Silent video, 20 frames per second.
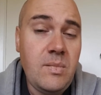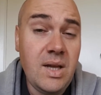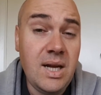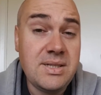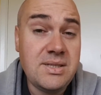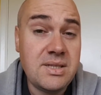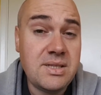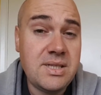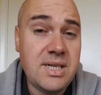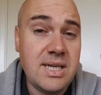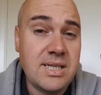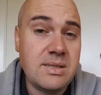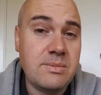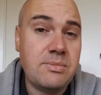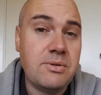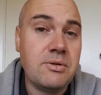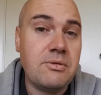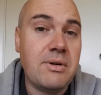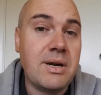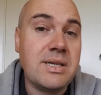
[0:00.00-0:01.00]
As the season
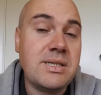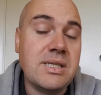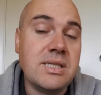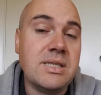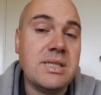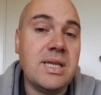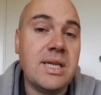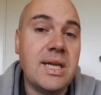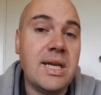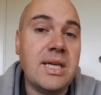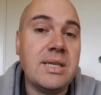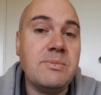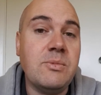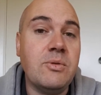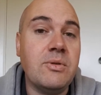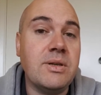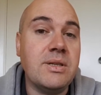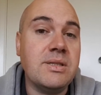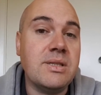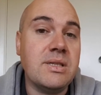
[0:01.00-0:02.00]
progresses and it gets
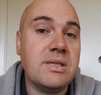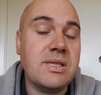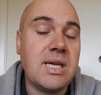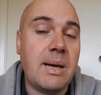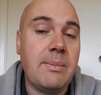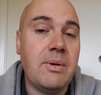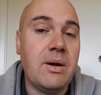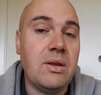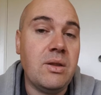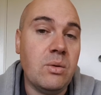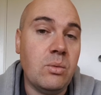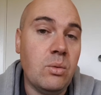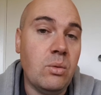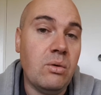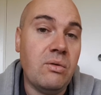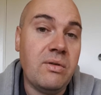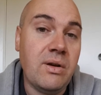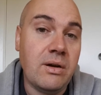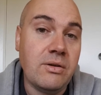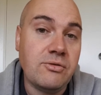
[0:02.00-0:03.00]
more into the summer and the
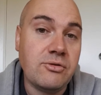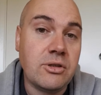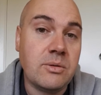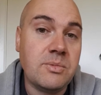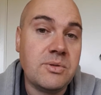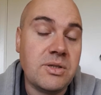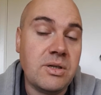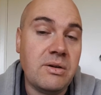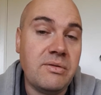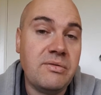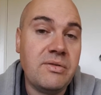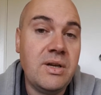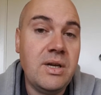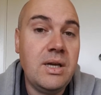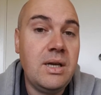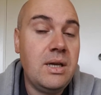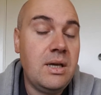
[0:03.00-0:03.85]
water flow drops off,